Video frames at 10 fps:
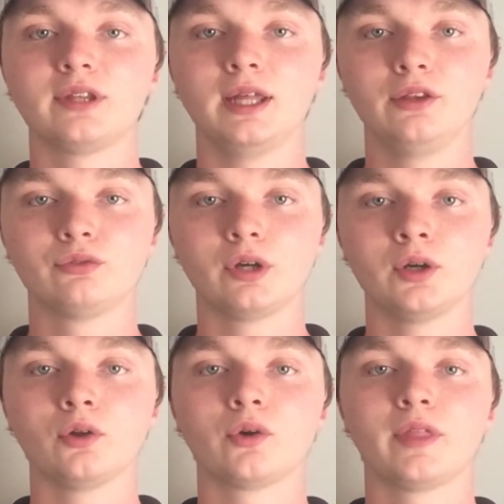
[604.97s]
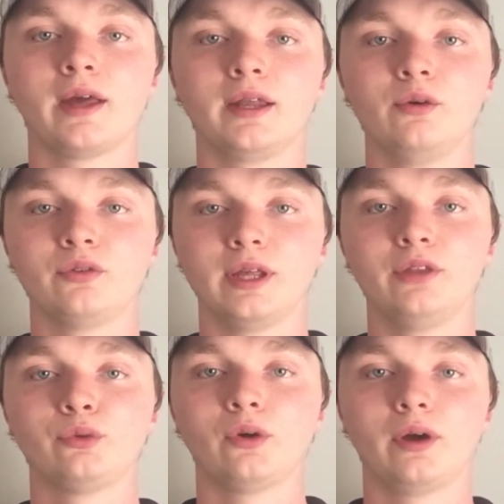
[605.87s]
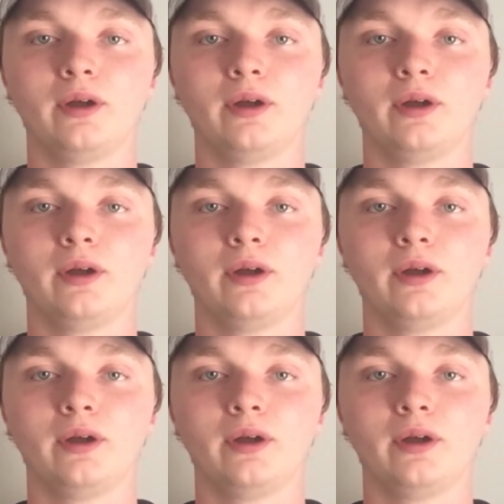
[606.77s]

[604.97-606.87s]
Israel or that it was Israel